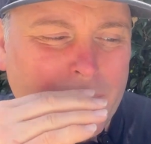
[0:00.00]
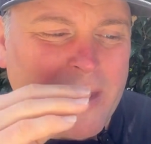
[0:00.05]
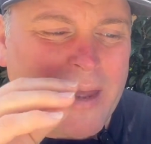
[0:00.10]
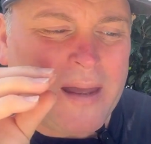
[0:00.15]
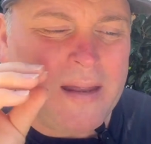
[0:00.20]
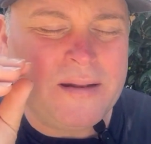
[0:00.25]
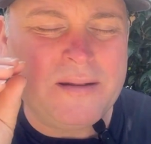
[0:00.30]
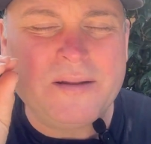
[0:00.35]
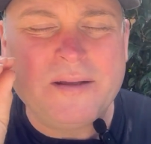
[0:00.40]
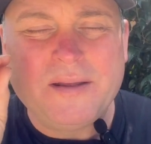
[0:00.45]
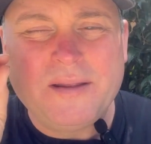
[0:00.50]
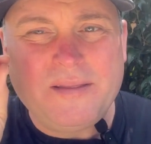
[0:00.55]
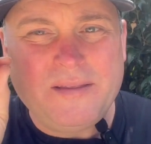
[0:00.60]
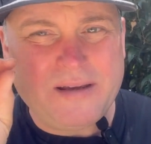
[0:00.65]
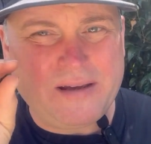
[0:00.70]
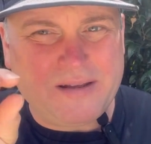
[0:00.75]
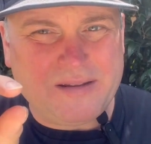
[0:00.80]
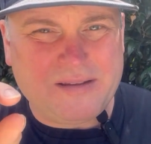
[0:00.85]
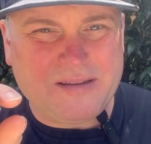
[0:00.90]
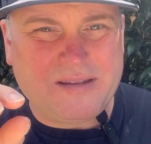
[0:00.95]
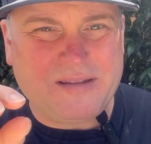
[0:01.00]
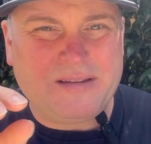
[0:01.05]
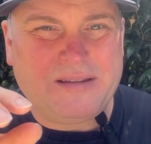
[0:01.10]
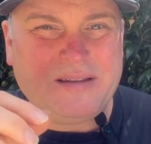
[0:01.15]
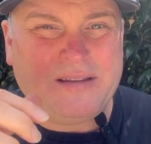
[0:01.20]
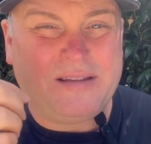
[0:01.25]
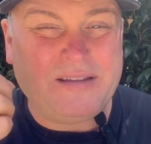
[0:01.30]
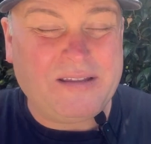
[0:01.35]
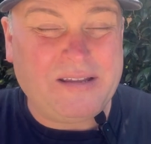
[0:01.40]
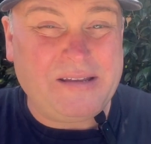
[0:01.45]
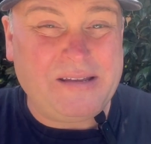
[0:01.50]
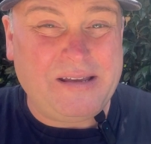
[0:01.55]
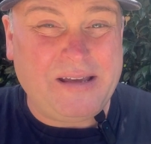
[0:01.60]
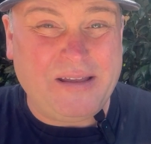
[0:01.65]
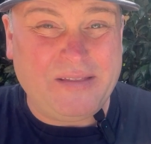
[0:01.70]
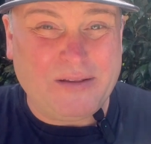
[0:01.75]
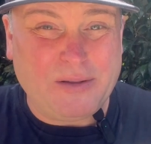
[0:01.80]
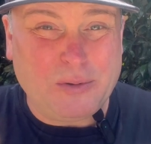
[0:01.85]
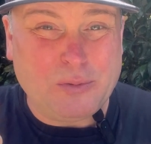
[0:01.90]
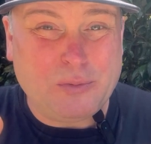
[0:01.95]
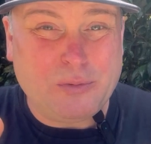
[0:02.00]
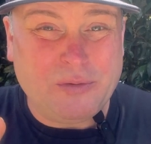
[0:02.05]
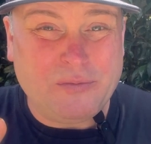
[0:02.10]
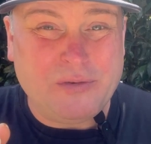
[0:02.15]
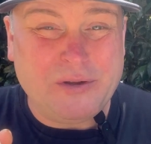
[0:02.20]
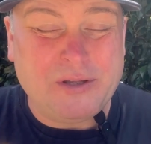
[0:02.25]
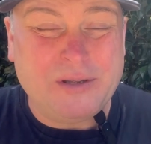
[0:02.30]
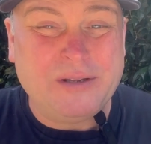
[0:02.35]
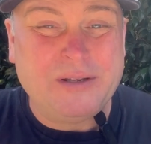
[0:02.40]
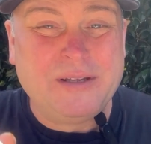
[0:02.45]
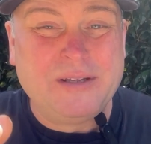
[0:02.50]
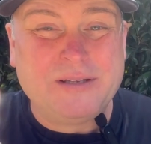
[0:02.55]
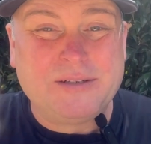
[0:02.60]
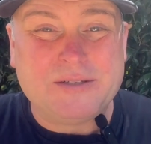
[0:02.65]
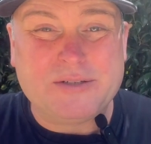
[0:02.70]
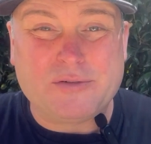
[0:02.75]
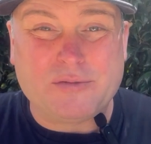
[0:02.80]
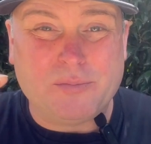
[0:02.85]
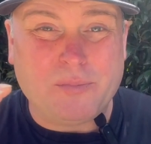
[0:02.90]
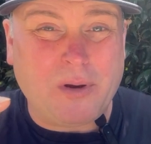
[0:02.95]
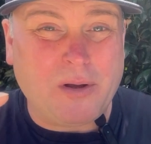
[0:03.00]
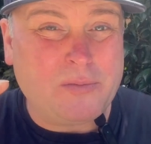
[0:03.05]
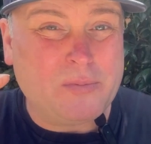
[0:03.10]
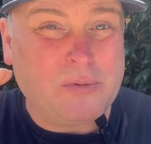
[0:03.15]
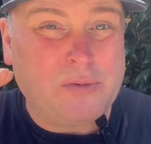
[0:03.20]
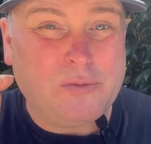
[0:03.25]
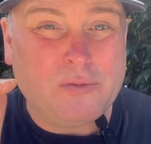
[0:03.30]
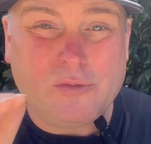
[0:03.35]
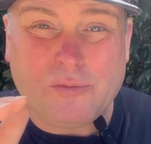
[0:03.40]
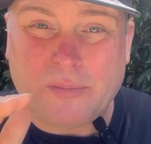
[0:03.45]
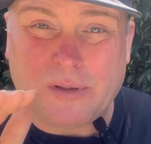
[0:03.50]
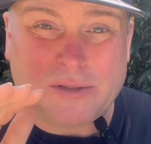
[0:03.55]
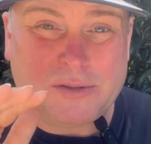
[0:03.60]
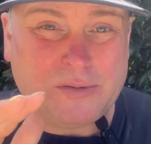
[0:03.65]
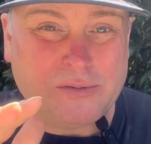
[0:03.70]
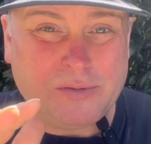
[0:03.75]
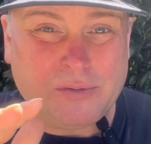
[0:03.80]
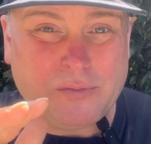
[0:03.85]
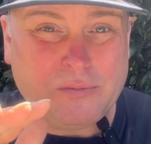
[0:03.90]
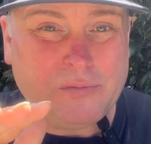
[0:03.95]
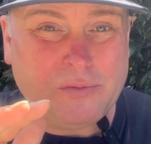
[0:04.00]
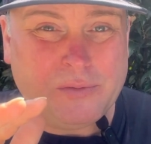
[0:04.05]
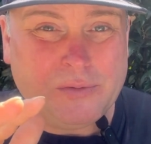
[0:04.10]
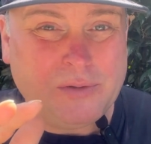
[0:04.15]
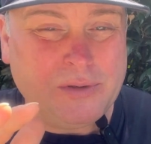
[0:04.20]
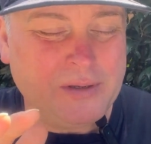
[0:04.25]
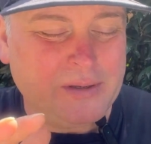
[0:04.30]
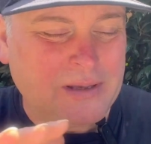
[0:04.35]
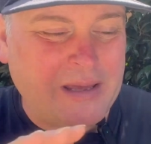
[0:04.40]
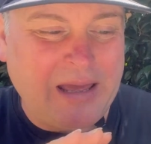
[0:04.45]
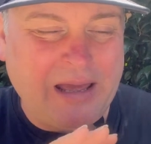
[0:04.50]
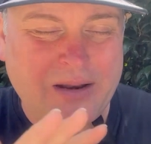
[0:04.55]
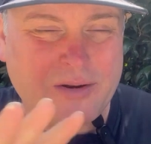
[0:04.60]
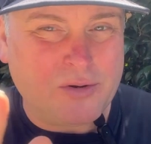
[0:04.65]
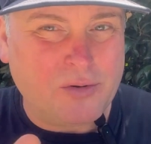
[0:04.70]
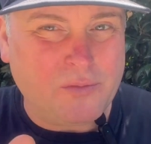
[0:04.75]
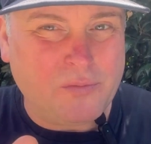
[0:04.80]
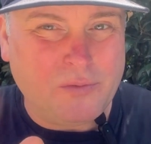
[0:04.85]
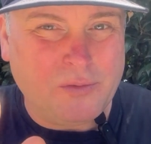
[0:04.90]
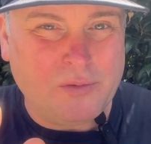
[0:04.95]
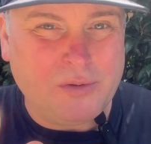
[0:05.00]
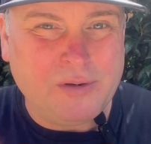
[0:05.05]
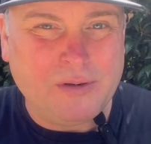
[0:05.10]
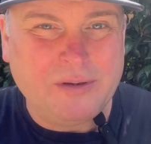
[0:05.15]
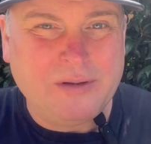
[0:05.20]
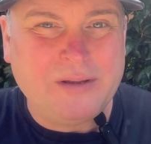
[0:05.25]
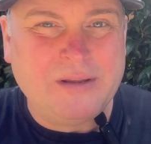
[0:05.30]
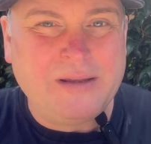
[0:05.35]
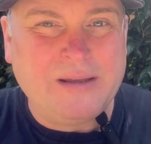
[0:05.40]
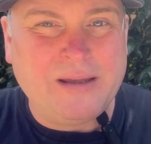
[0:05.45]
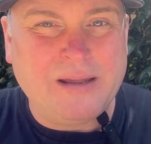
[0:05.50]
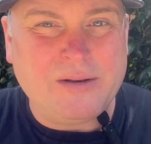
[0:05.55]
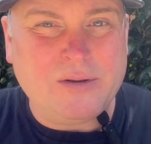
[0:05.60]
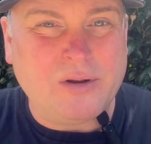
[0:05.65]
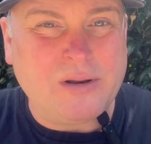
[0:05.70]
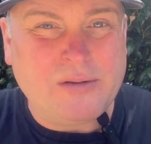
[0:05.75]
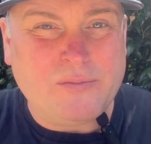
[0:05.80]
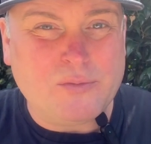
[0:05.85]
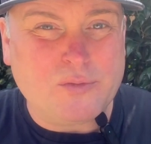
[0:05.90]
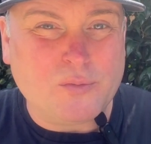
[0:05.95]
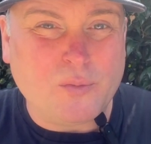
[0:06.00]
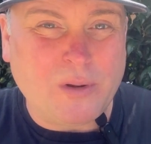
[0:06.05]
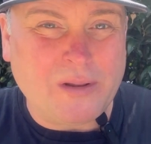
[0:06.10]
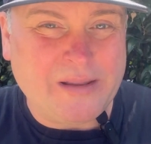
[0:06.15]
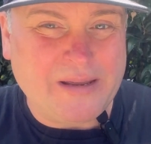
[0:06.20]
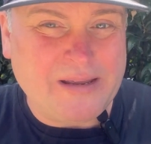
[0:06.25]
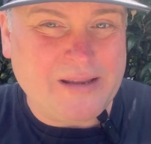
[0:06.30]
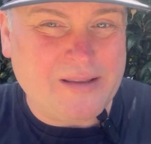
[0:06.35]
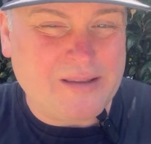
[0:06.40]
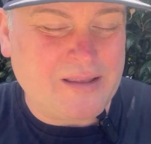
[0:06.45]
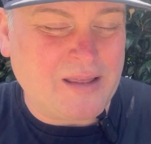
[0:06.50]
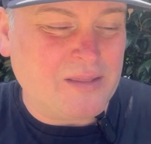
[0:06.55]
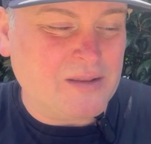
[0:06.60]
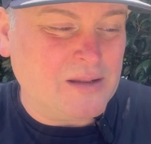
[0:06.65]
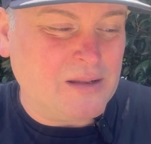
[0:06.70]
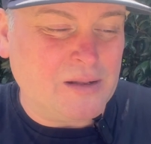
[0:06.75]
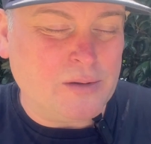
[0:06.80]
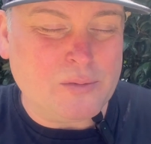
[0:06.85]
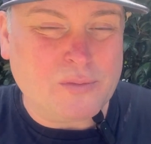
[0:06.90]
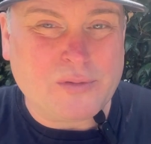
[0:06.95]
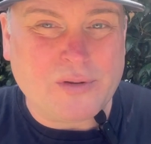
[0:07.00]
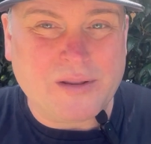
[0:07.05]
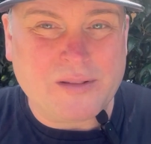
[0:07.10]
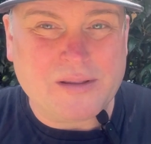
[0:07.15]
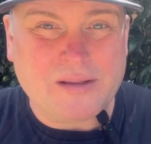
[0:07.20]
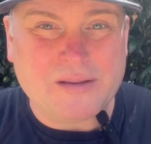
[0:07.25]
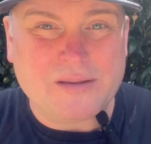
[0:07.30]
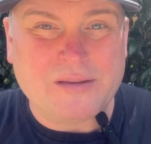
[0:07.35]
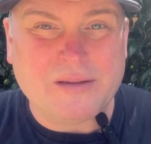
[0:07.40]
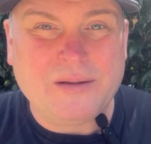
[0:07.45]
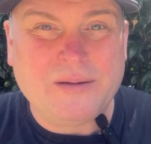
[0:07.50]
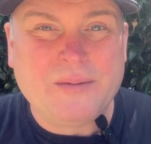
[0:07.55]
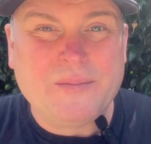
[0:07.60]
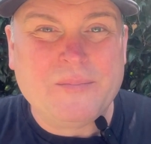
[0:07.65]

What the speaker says: And the consistency and the look of it just reminds me too much of dog food, canned dog food. And not even Twyla eats something that looks like this.